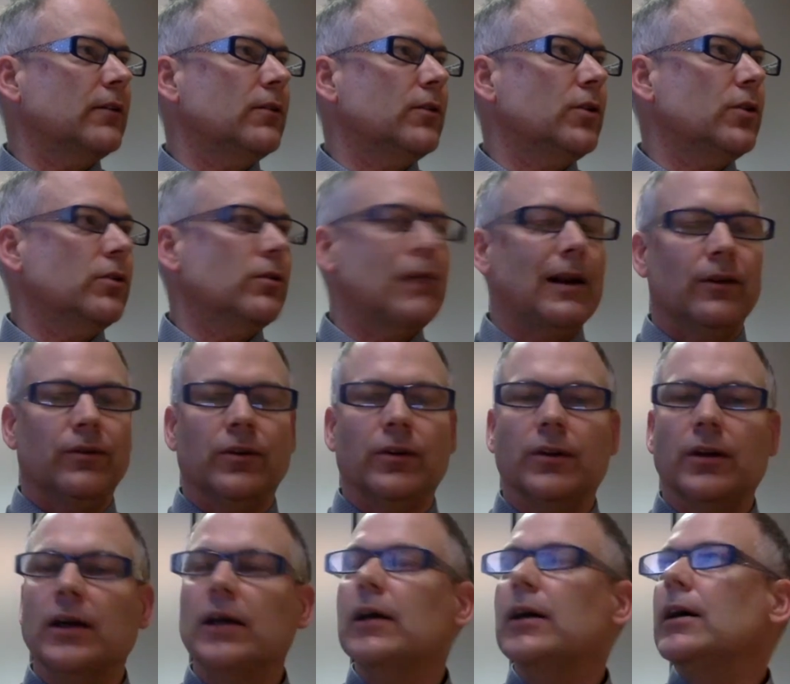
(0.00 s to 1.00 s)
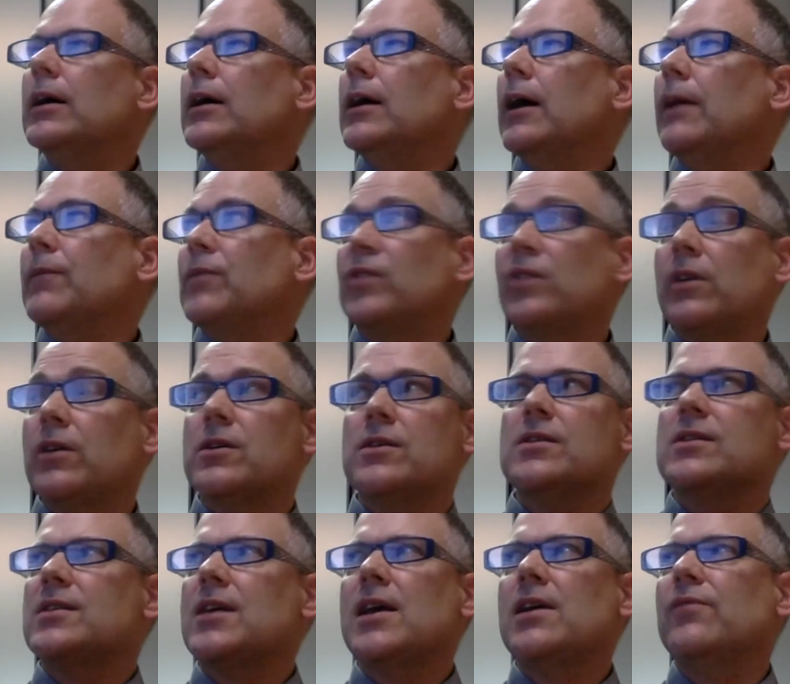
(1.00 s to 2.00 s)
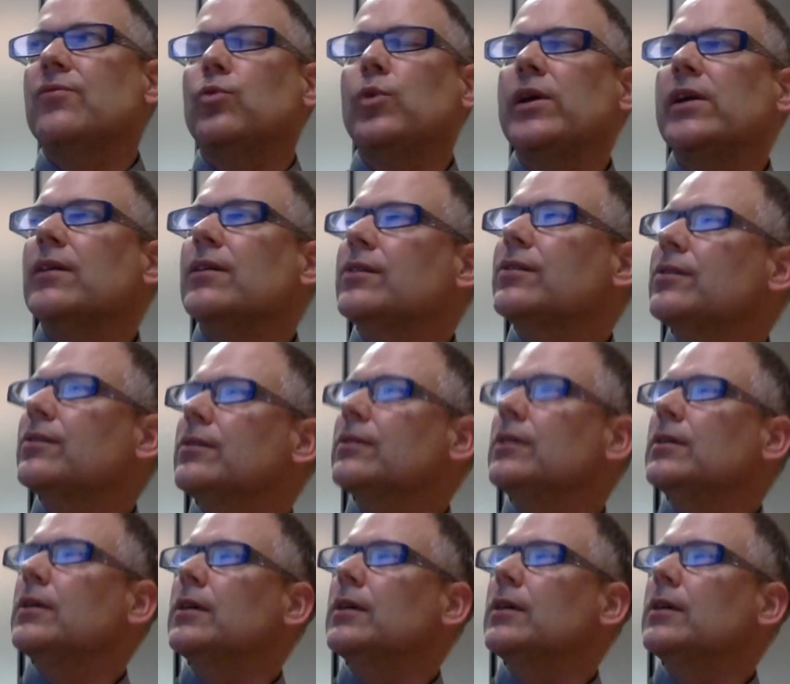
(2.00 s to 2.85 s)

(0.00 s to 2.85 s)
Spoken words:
that are relevant. So it can save weeks.